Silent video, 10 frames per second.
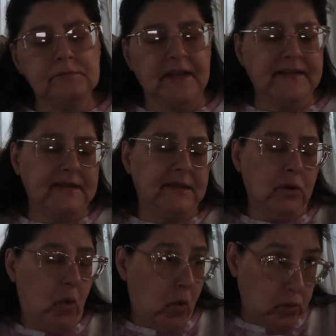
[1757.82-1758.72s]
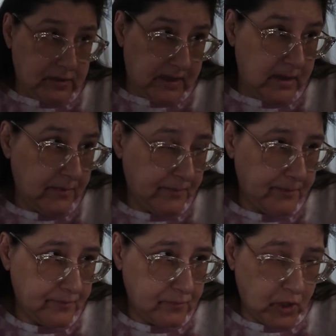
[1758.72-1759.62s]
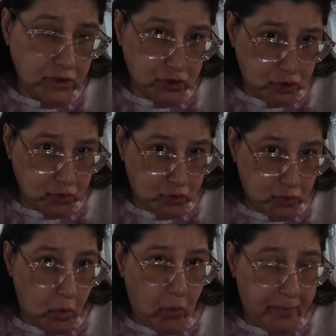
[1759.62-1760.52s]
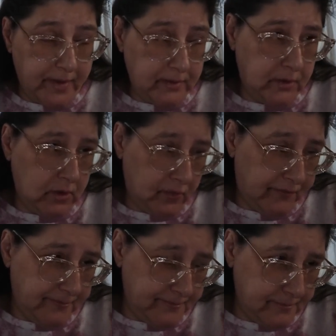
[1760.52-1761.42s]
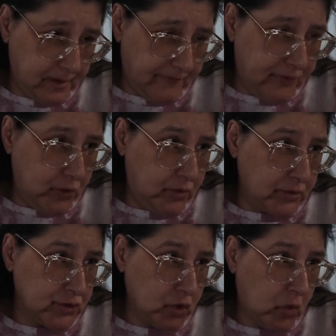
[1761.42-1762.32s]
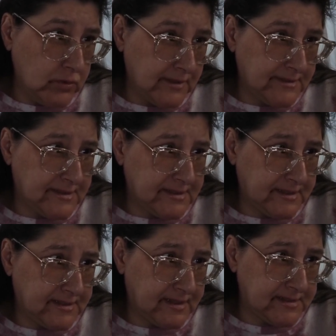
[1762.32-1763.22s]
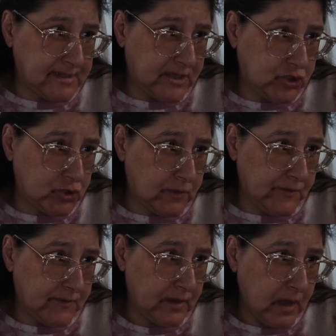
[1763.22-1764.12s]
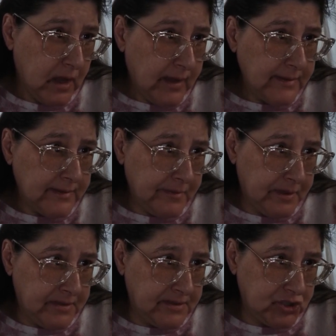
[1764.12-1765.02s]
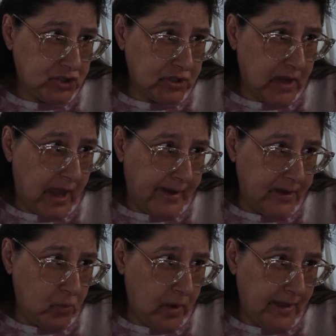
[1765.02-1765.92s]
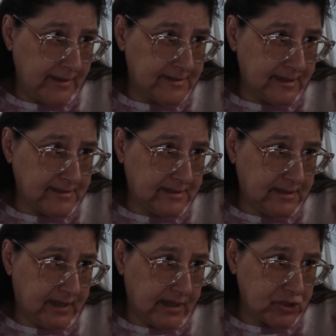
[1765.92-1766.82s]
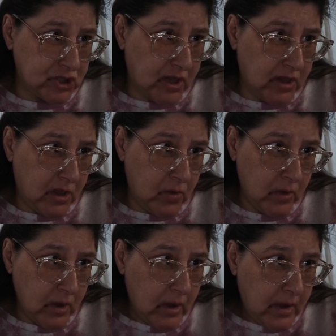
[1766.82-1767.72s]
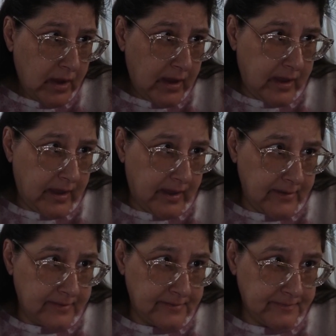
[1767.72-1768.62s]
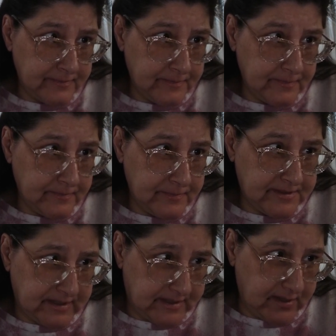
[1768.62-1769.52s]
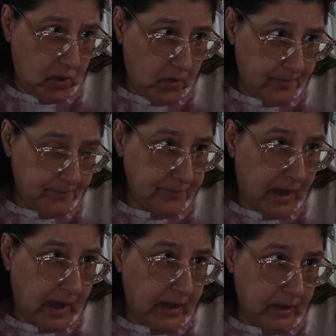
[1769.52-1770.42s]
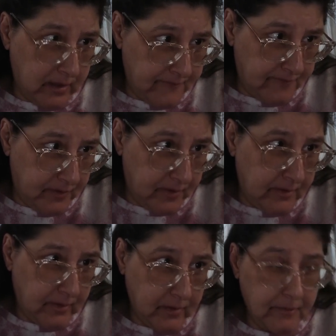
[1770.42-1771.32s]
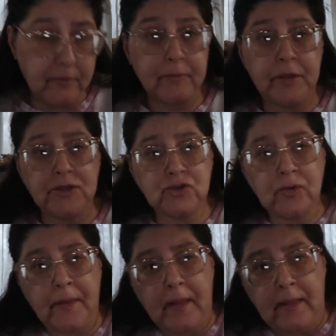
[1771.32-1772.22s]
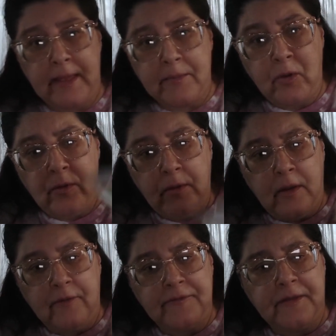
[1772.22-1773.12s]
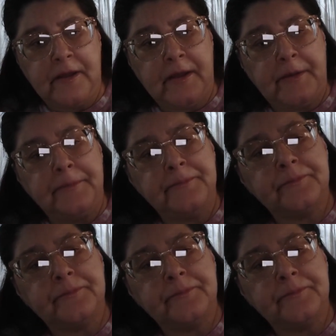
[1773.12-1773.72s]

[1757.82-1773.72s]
this is an oldie, not too, too old, but, you know, a few years old. This is a ScentSational limited edition hideaway zesty tangelo and sea salt. I love the picture on the label of the